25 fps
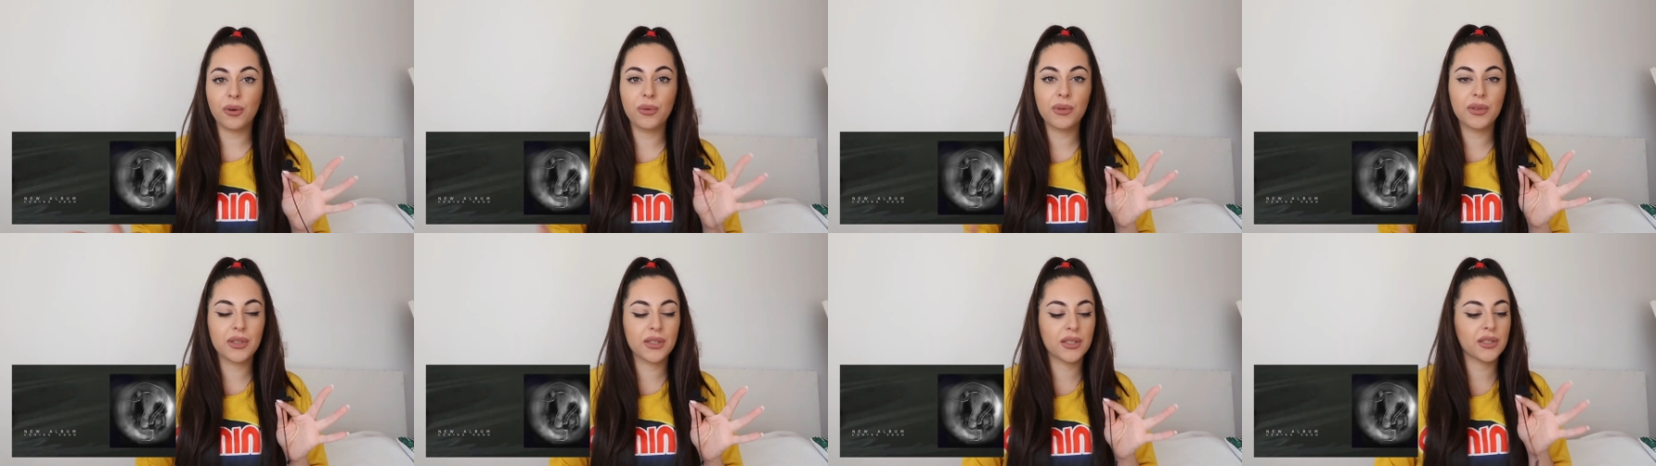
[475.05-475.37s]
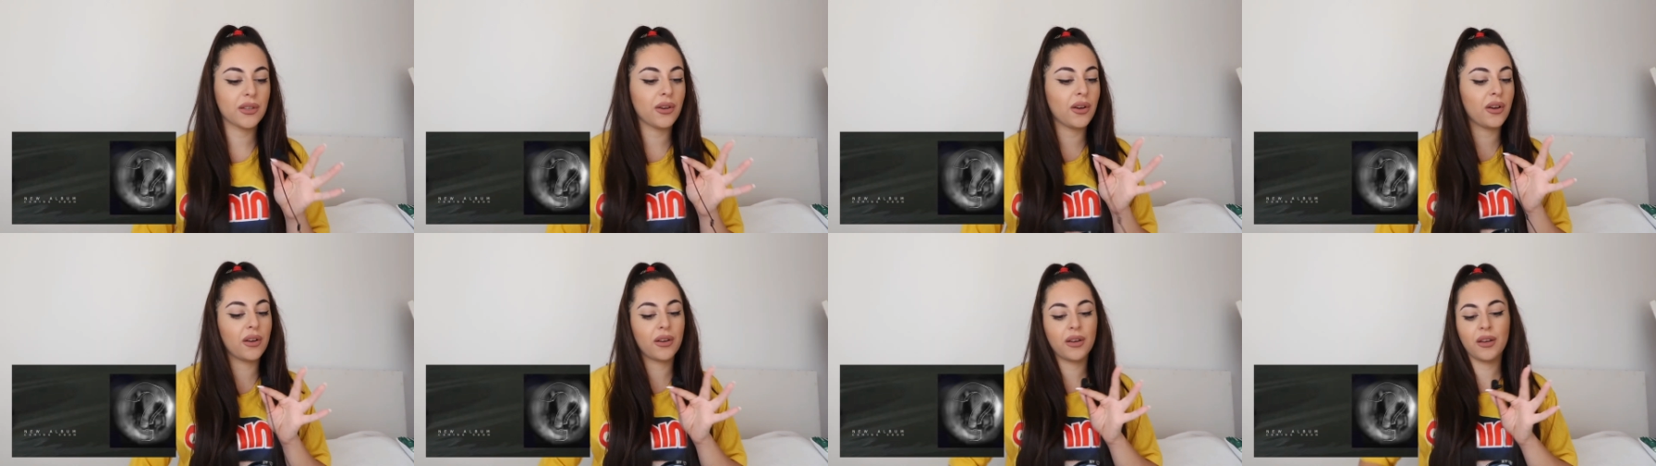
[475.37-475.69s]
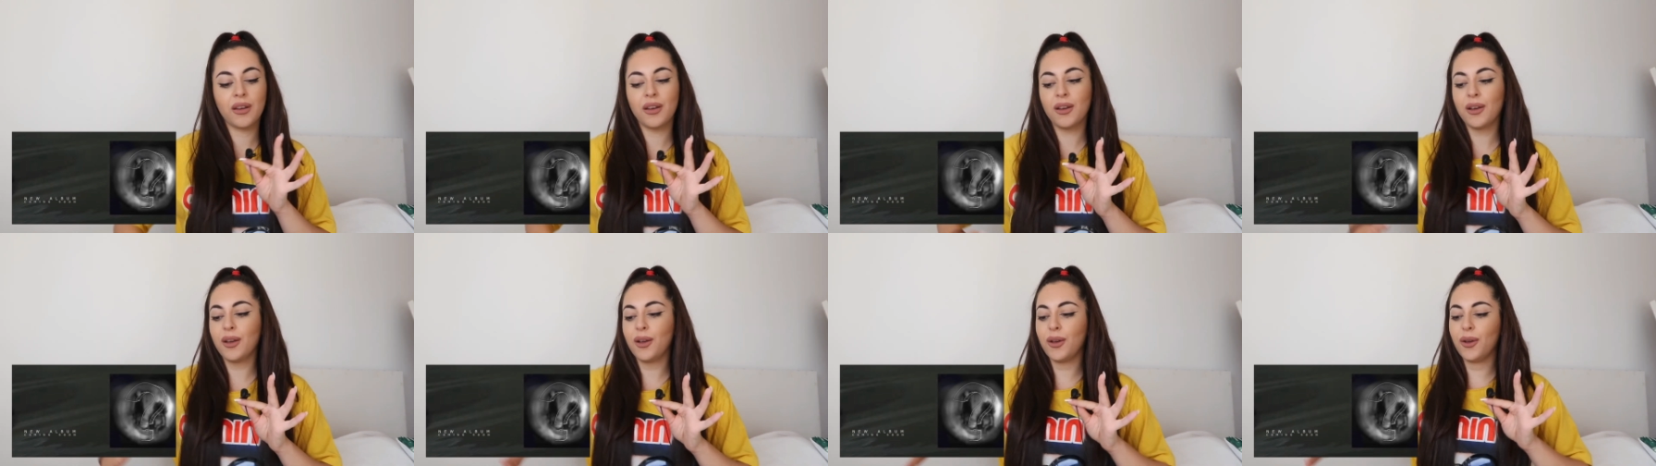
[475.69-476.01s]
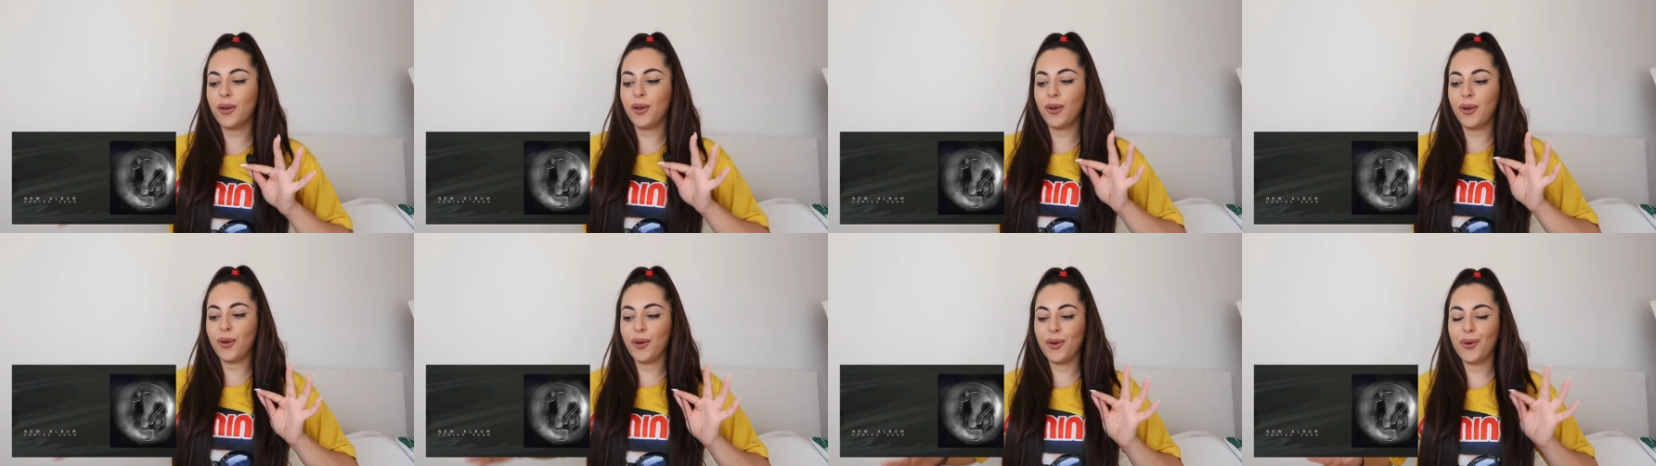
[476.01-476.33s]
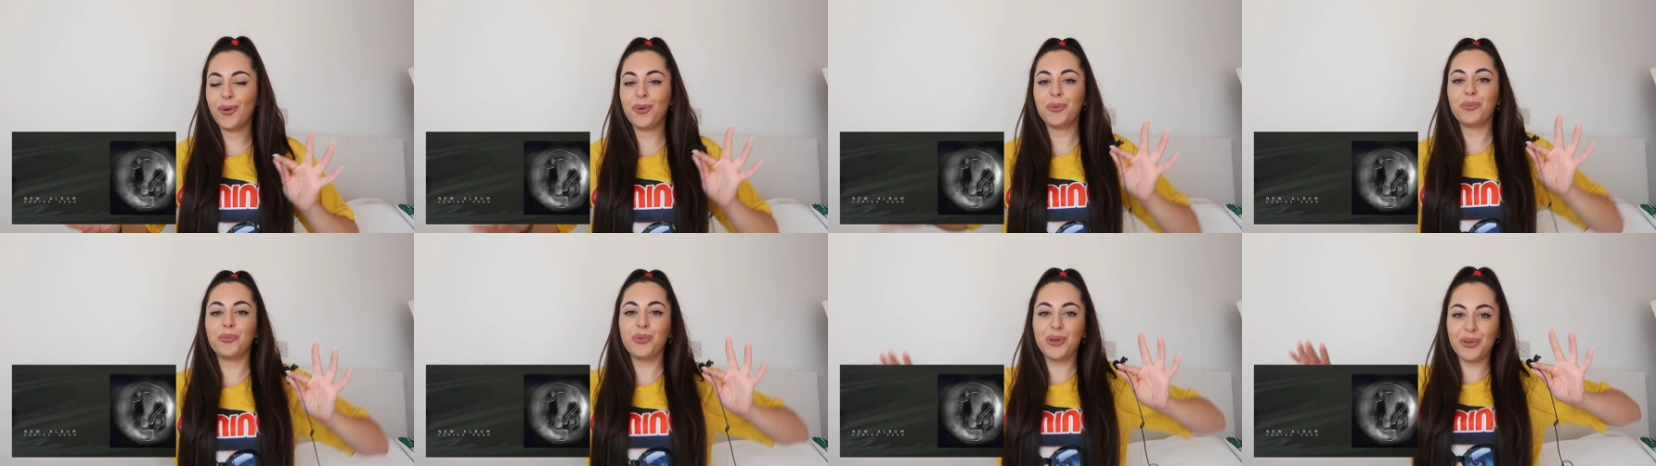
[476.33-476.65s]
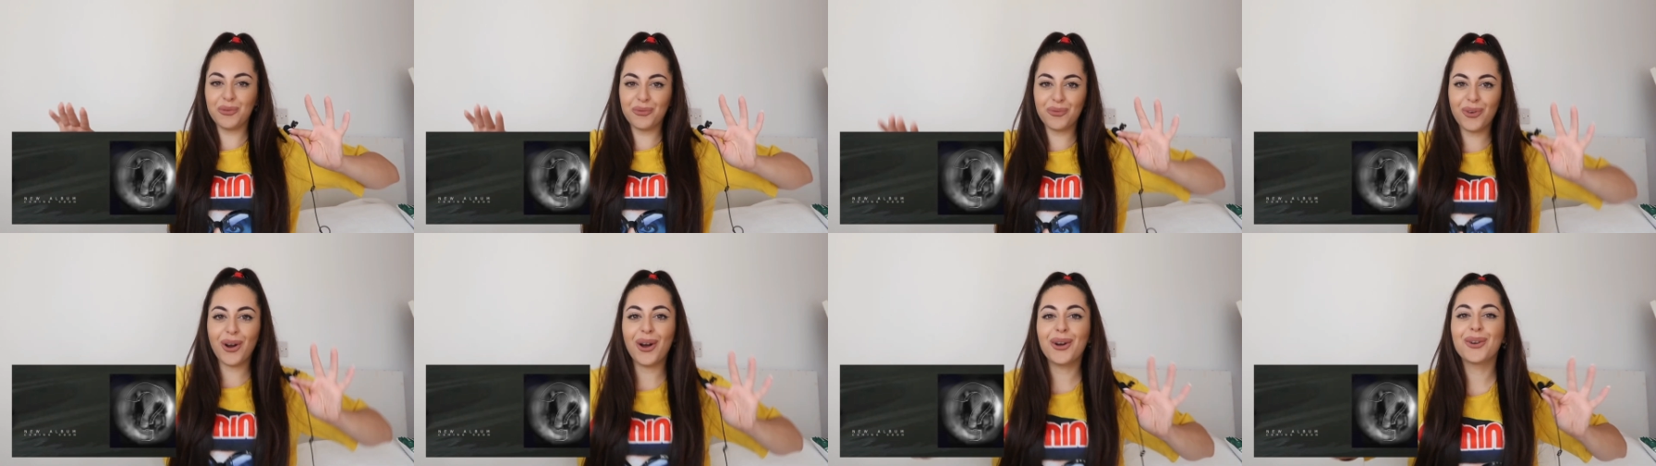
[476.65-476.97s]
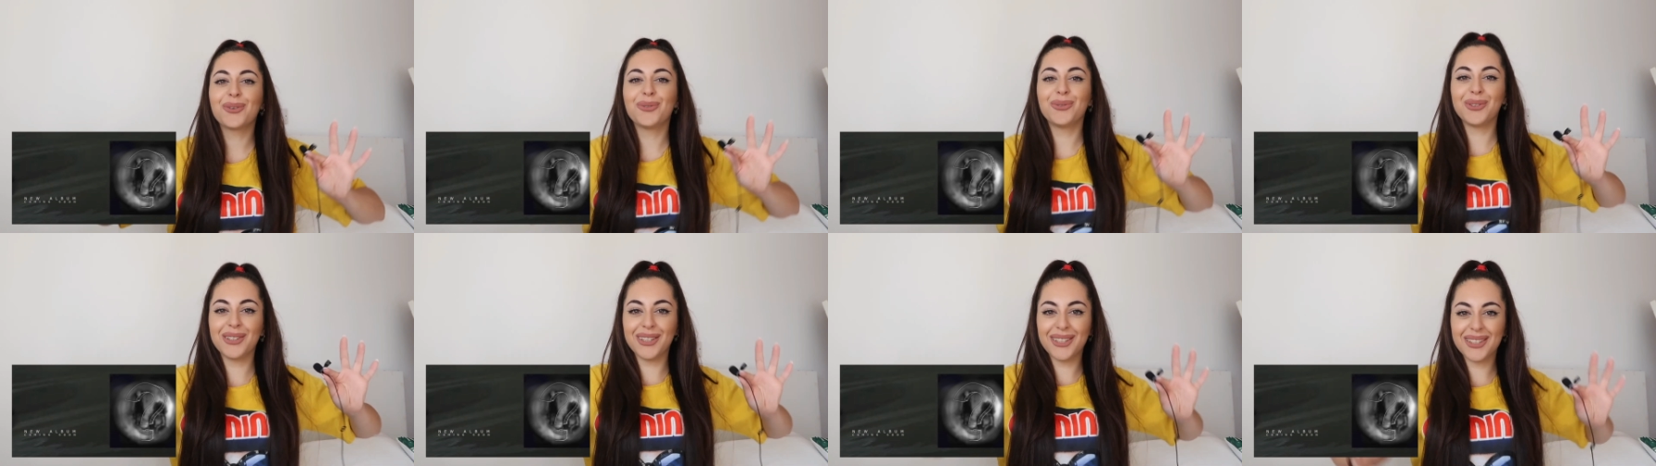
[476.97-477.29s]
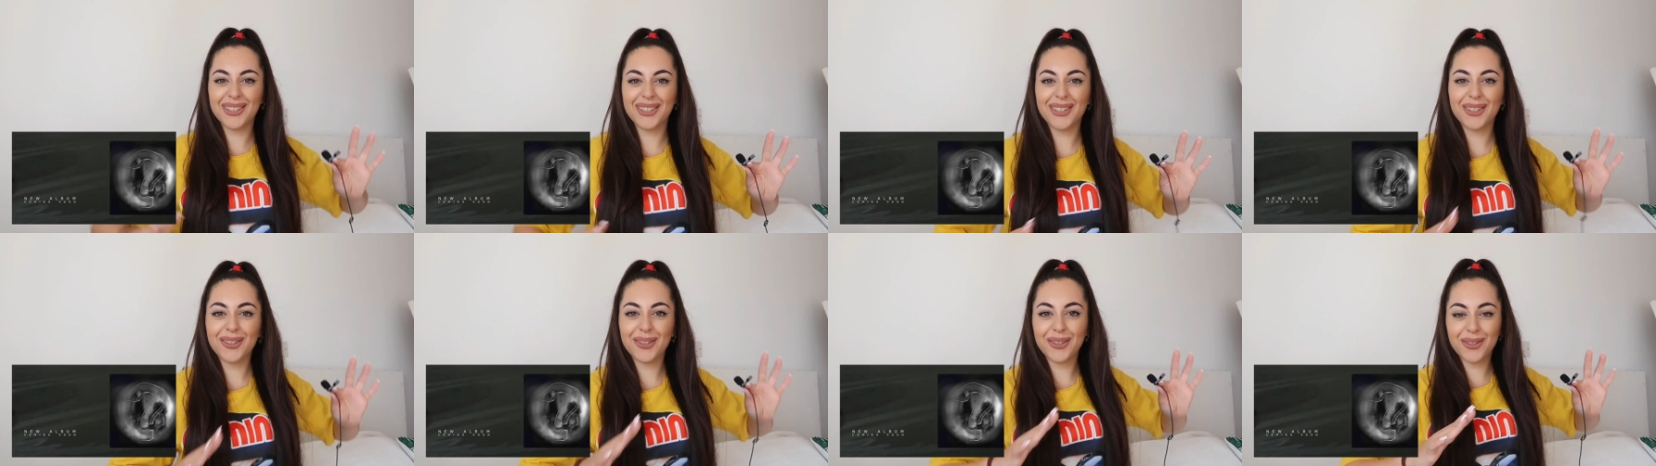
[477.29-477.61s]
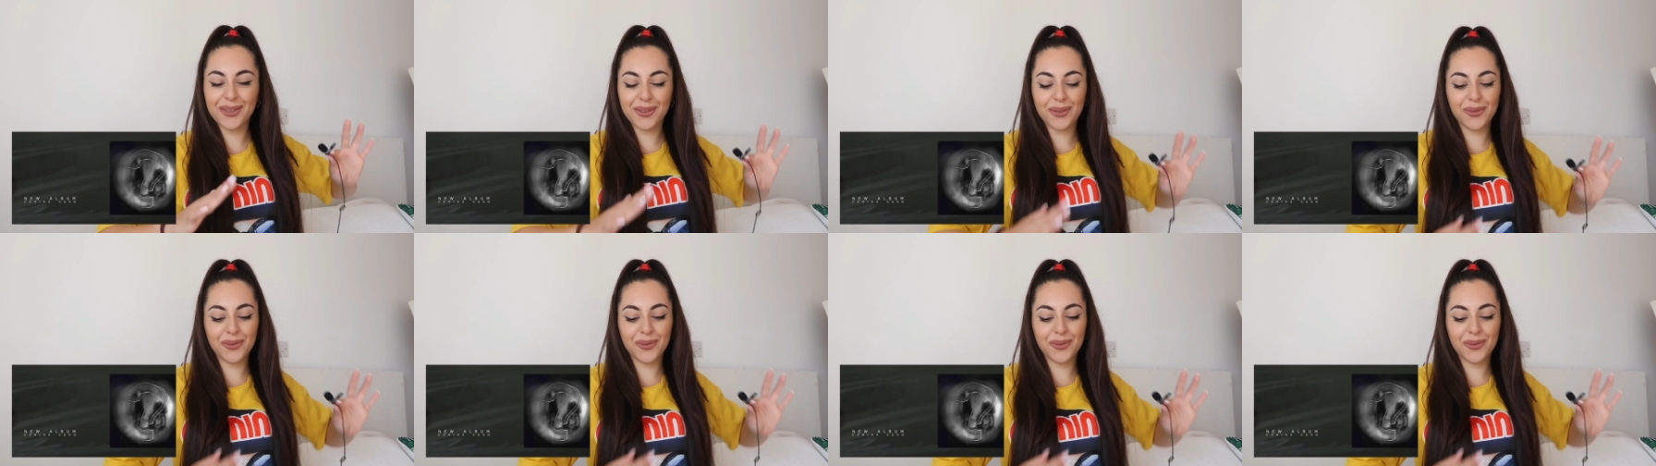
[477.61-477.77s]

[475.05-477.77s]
with the song, we rock with it.